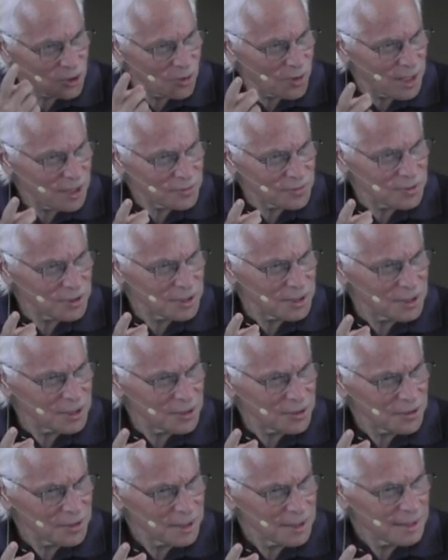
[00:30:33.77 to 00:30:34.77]
go out
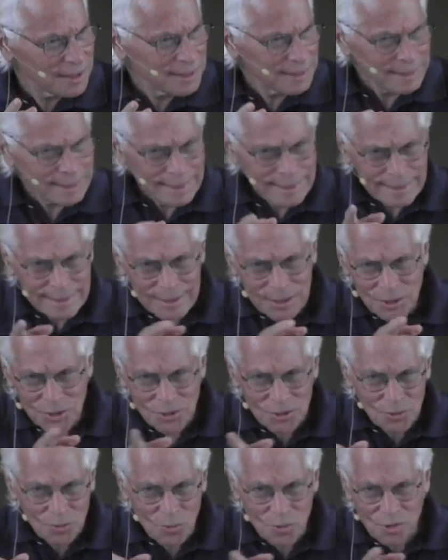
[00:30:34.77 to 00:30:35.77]
there
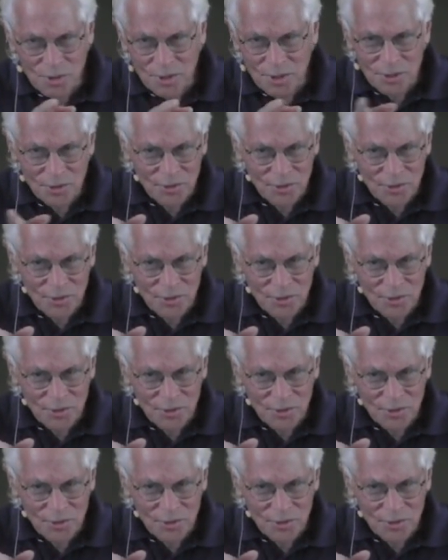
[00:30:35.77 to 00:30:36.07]
into,